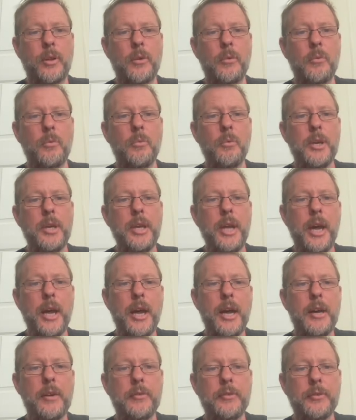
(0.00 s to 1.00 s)
We
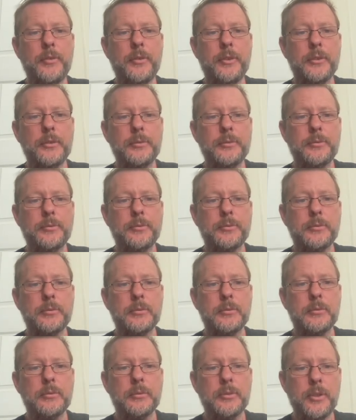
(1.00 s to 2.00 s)
have
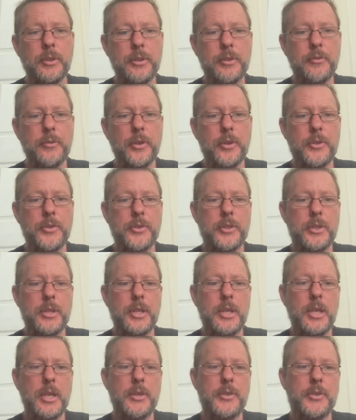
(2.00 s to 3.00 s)
the
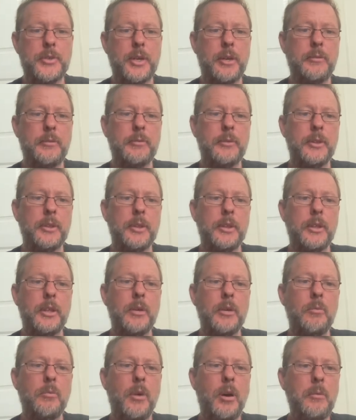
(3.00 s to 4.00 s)
diversity here. So
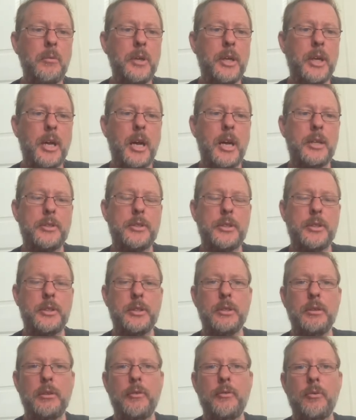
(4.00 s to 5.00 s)
what we're going to
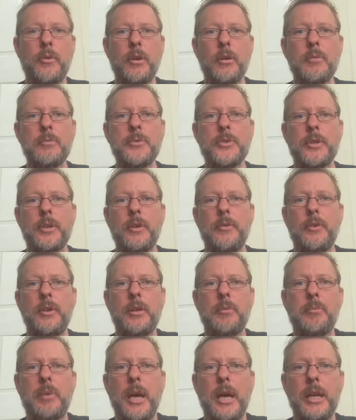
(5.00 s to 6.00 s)
do, if we're observing
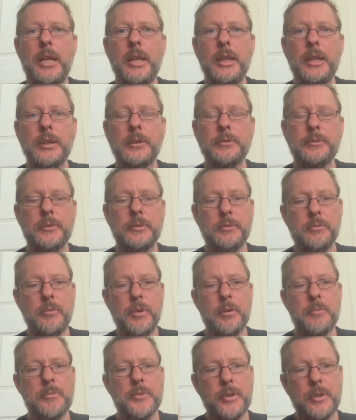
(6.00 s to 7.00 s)
a paddock and
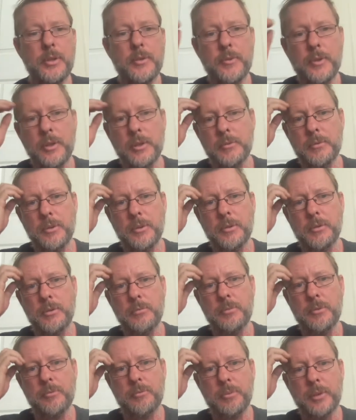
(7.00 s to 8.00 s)
we're observing a
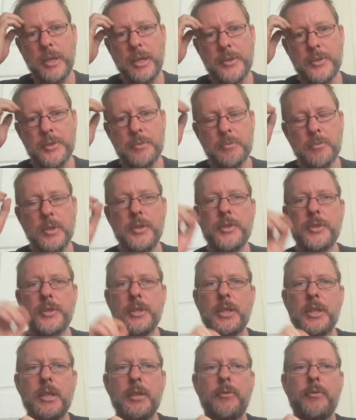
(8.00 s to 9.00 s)
group of plants and we
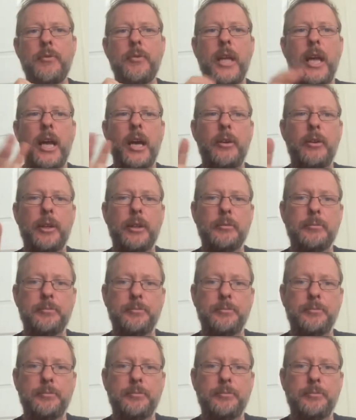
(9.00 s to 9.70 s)
see flowering,